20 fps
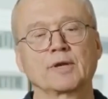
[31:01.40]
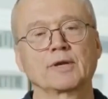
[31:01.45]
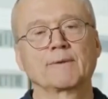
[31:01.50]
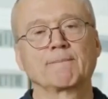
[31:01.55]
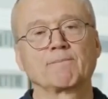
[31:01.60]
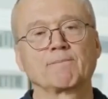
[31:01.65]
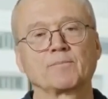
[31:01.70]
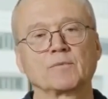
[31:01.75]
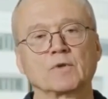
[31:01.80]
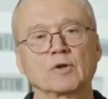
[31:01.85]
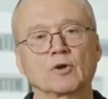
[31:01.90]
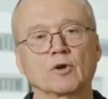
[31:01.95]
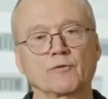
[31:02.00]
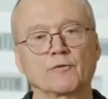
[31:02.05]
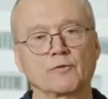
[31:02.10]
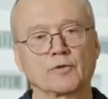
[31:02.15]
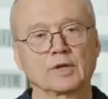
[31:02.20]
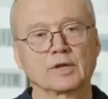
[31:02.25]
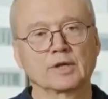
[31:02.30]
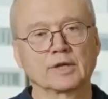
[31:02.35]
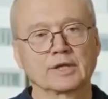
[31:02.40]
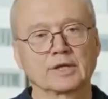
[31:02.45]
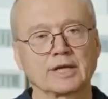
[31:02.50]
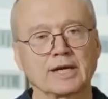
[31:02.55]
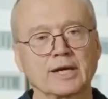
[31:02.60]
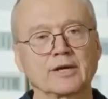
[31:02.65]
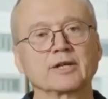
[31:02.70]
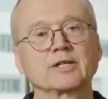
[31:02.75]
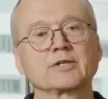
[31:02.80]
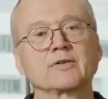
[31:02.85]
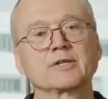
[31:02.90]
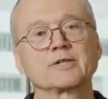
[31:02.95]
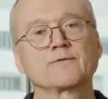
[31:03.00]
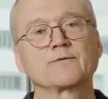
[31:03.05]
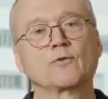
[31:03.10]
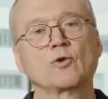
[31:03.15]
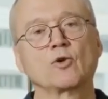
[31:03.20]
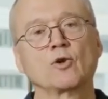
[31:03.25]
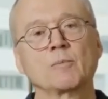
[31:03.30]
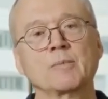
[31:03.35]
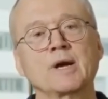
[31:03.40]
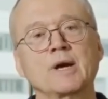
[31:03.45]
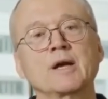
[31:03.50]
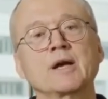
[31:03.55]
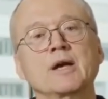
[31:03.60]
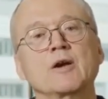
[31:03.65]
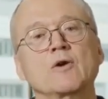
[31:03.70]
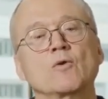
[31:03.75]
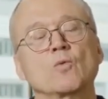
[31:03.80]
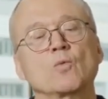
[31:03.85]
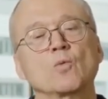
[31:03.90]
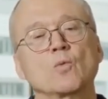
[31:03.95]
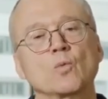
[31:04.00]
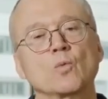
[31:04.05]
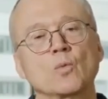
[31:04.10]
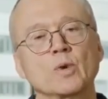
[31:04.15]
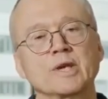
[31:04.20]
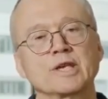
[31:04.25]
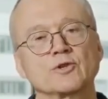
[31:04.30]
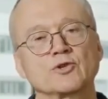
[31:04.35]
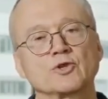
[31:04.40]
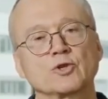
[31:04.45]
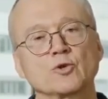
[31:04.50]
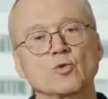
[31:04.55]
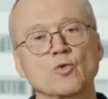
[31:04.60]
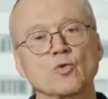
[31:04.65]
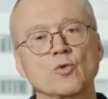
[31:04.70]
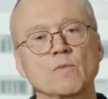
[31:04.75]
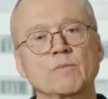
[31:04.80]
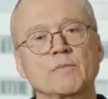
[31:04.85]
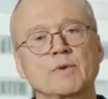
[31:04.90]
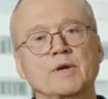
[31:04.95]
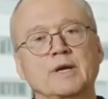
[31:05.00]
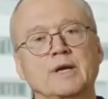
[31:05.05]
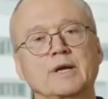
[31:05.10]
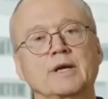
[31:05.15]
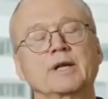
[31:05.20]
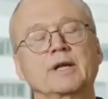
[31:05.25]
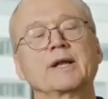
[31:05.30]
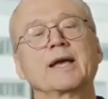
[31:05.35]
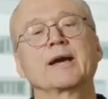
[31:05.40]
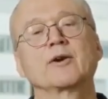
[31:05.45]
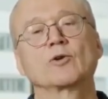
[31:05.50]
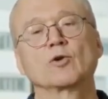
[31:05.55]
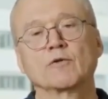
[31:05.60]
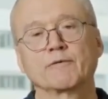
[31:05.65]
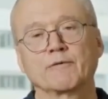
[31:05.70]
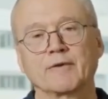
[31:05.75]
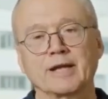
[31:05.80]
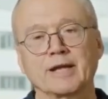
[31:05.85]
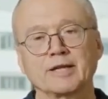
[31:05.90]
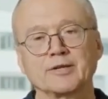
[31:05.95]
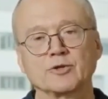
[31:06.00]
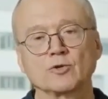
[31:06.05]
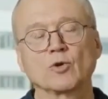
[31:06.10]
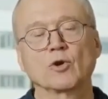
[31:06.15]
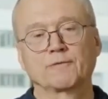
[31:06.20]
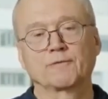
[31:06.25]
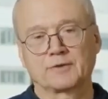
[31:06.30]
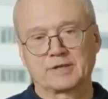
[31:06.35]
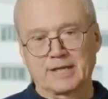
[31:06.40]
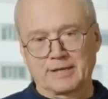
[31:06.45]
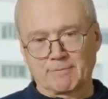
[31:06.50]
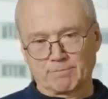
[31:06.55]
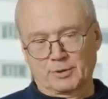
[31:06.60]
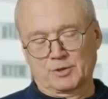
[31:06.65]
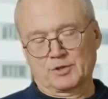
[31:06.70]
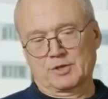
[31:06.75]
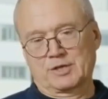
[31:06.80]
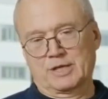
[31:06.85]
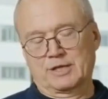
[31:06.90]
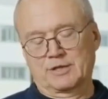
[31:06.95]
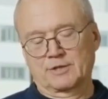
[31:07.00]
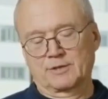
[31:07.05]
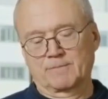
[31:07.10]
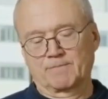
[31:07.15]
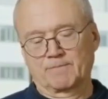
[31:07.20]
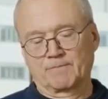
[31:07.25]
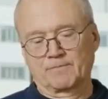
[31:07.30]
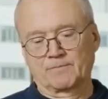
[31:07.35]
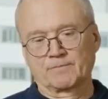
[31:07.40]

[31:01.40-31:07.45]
the current transformer, we assume an error value of 10%.